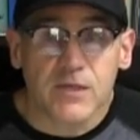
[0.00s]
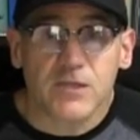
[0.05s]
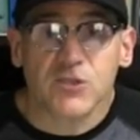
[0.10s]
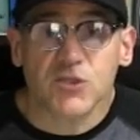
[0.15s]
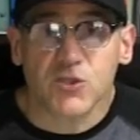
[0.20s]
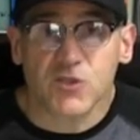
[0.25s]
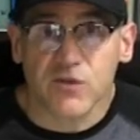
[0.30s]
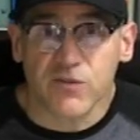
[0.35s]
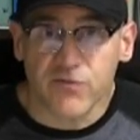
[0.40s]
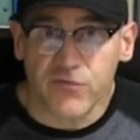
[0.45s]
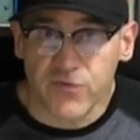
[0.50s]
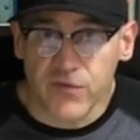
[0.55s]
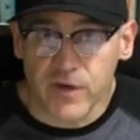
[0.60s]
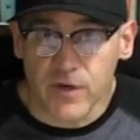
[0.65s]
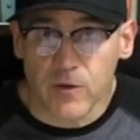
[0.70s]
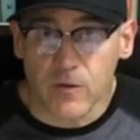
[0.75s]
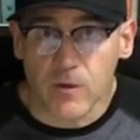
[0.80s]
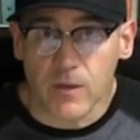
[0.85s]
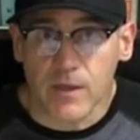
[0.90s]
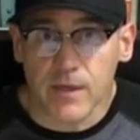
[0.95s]

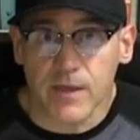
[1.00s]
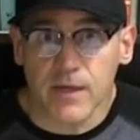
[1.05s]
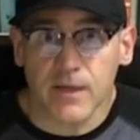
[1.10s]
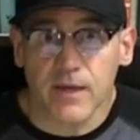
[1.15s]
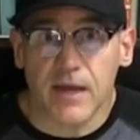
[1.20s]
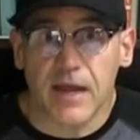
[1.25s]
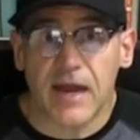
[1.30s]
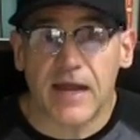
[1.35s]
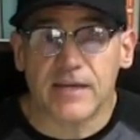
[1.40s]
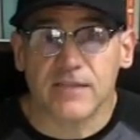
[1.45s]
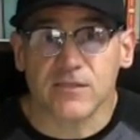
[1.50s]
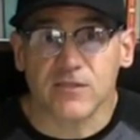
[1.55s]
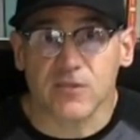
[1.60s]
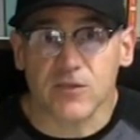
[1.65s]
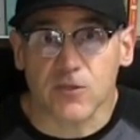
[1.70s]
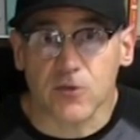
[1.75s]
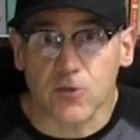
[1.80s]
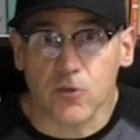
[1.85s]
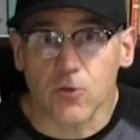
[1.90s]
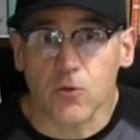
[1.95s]
severely as
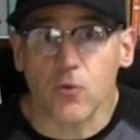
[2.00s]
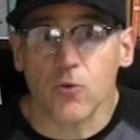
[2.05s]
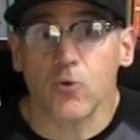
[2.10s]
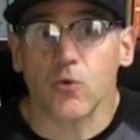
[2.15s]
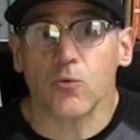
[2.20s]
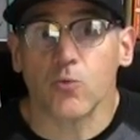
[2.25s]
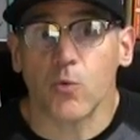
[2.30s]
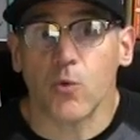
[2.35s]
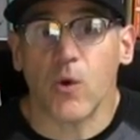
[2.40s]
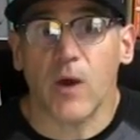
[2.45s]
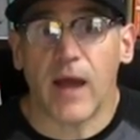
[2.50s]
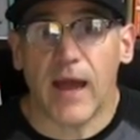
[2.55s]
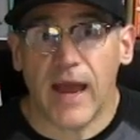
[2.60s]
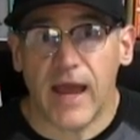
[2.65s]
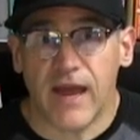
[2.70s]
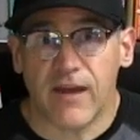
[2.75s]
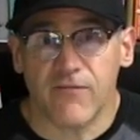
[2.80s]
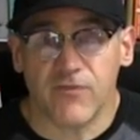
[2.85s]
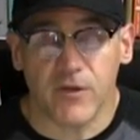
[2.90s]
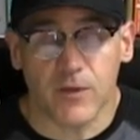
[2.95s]
the Lord will
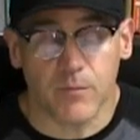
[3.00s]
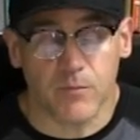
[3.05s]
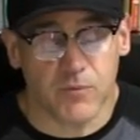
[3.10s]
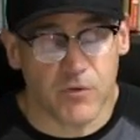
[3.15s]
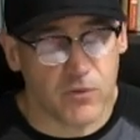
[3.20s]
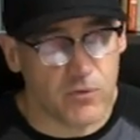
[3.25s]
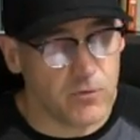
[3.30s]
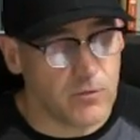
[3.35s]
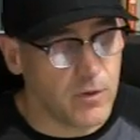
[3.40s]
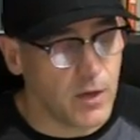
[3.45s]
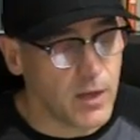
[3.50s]
have him to.